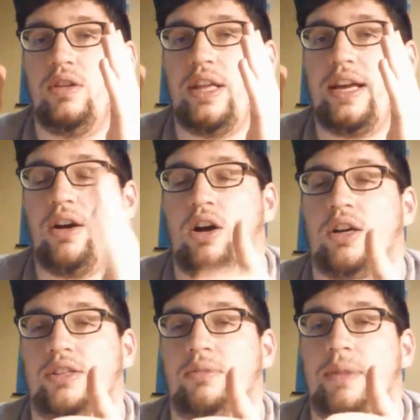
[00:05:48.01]
like
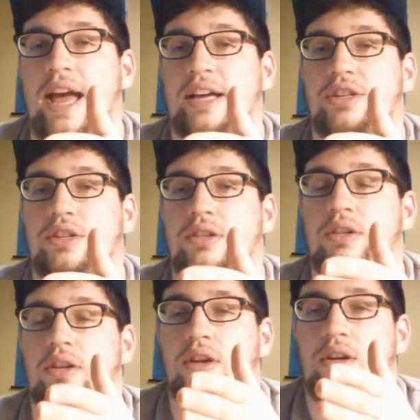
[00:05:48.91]
awesome action.
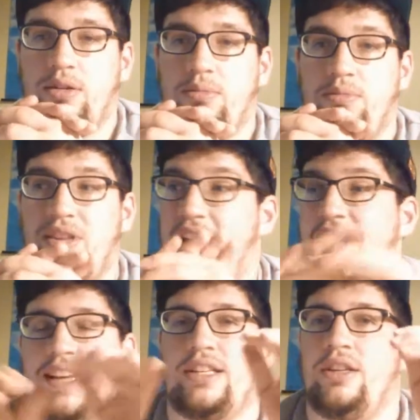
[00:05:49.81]
The
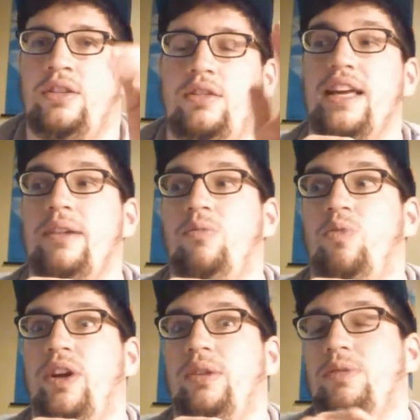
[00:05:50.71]
action, then
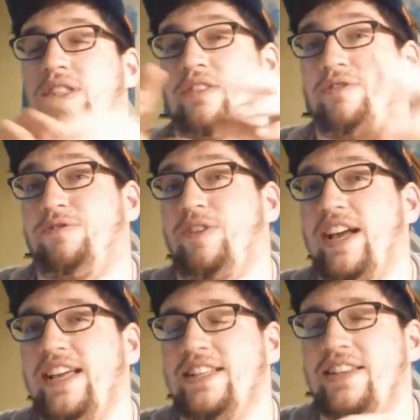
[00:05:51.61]
when it was the
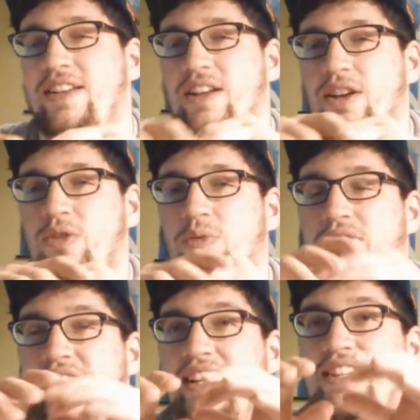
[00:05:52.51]
fight
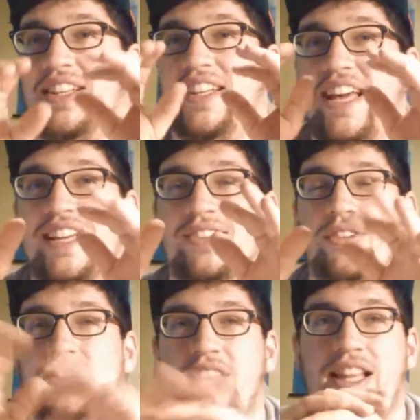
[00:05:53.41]
with like the
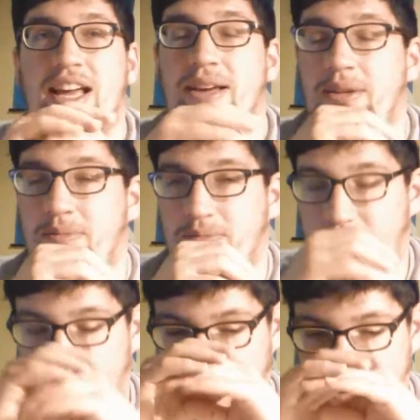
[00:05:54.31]
laser that like
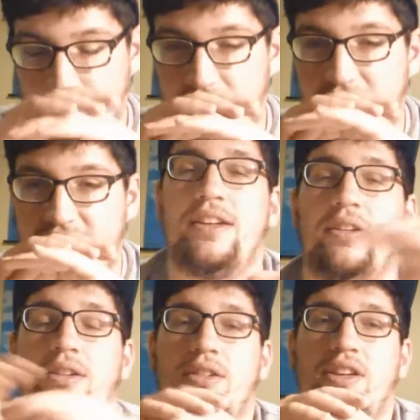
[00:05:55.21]

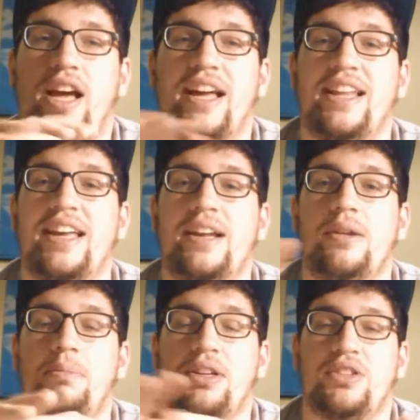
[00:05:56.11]
completely
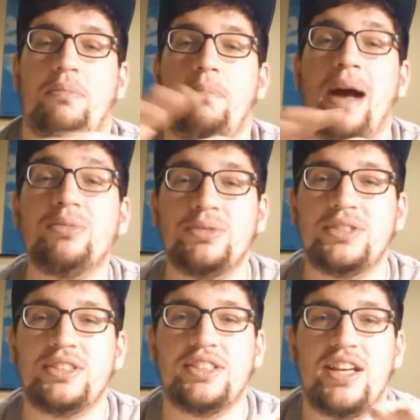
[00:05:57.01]
annihilated a bunch of
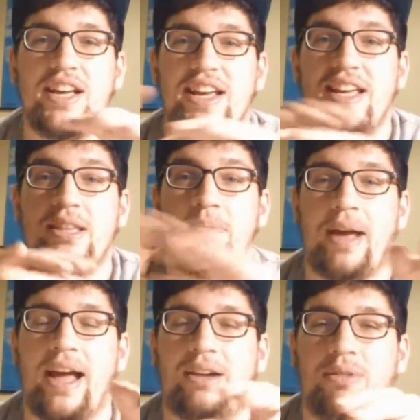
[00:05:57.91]
mountains in the
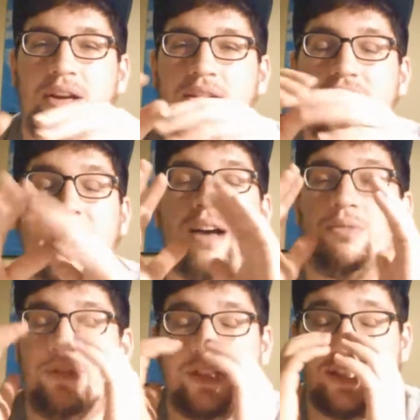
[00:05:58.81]
background,
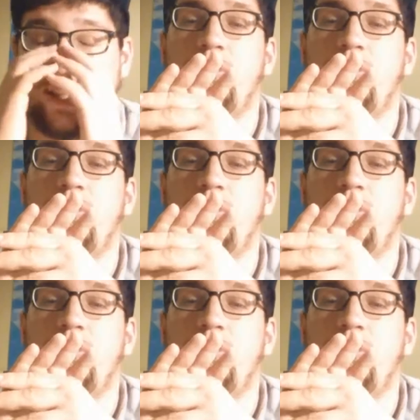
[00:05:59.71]
that was